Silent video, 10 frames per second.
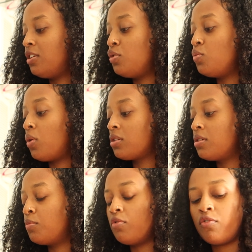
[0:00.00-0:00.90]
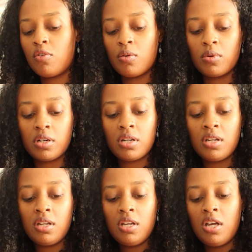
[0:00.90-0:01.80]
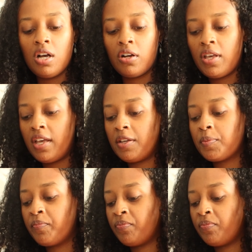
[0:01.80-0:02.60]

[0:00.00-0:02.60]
You want to move forward, okay?